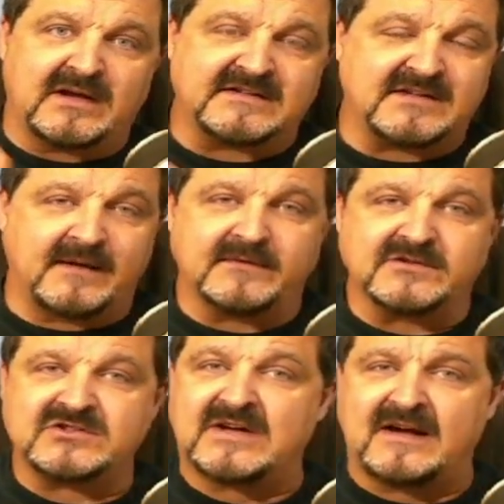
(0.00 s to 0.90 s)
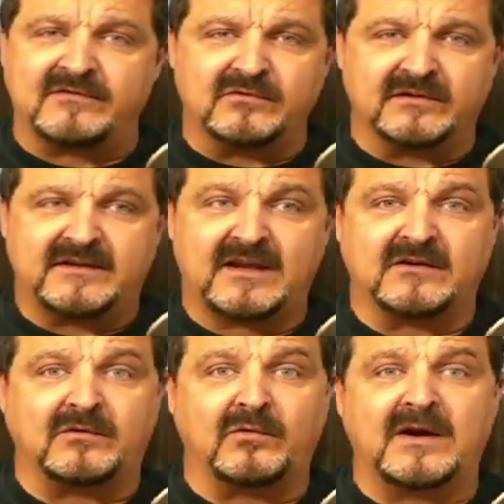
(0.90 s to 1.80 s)
guys time to travel and
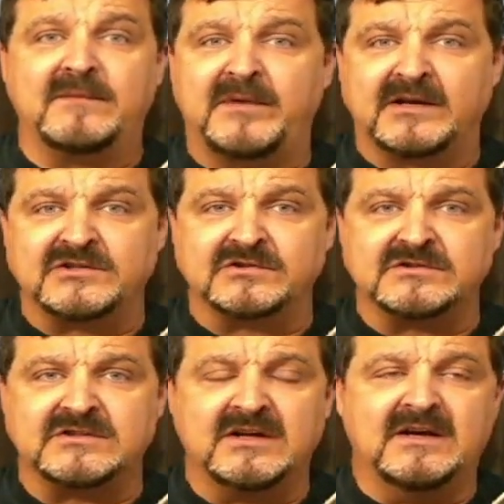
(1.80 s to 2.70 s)
take great pictures.